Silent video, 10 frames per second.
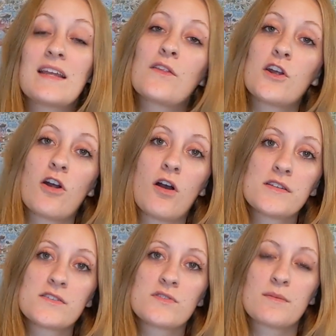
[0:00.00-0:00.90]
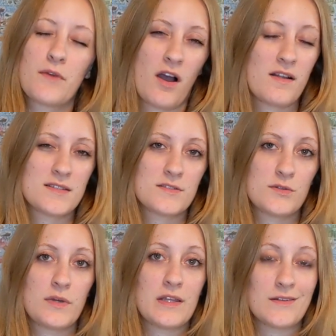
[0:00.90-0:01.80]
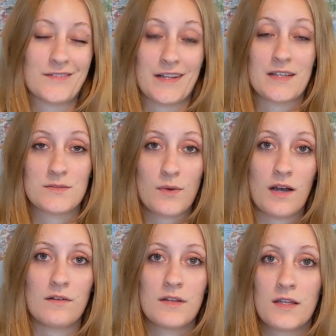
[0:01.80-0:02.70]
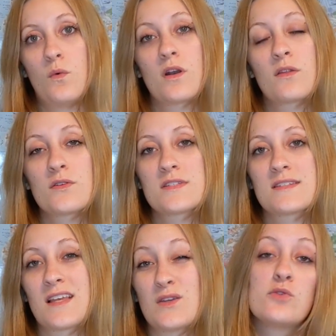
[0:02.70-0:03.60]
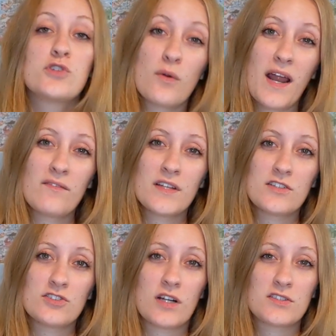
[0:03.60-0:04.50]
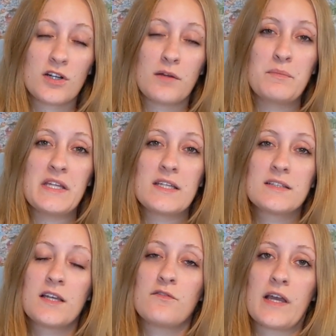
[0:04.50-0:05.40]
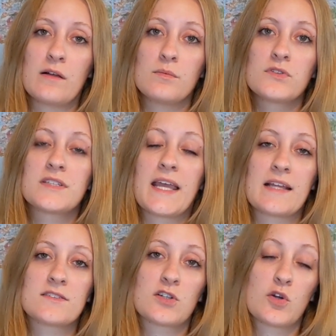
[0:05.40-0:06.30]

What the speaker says: Now, there are also some cons to e-learning as well. One of those is that you don't have an instructor immediately available to answer